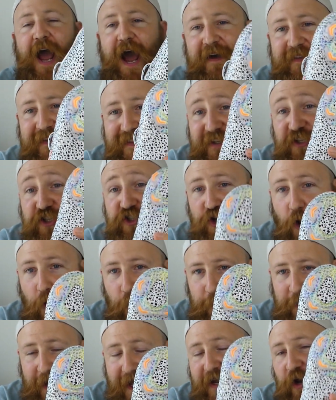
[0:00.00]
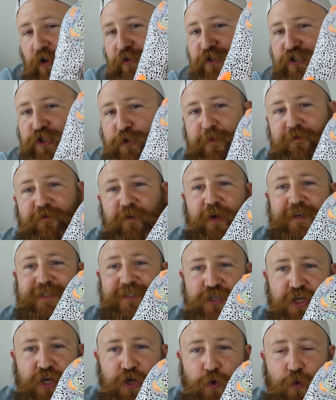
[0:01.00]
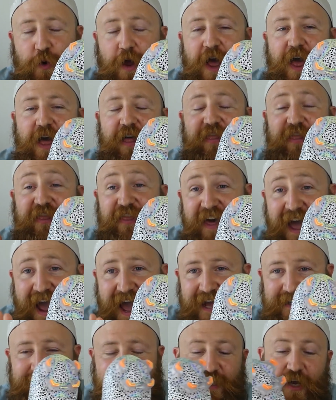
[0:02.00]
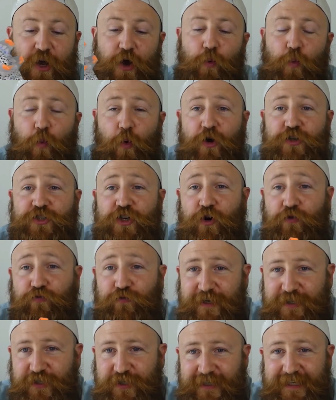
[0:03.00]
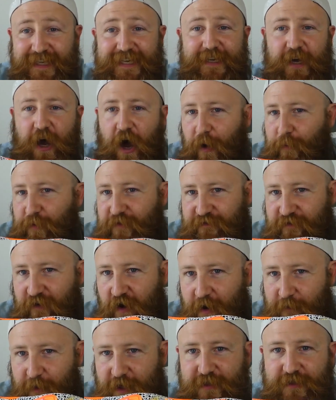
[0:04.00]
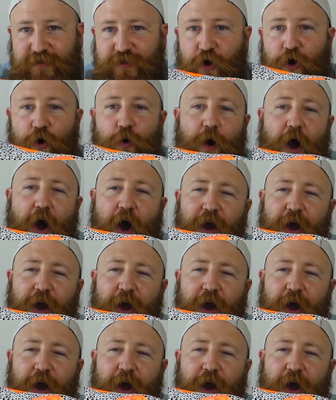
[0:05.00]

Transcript: And then the sole plate on the Superfly 2, that was originally carbon fiber. So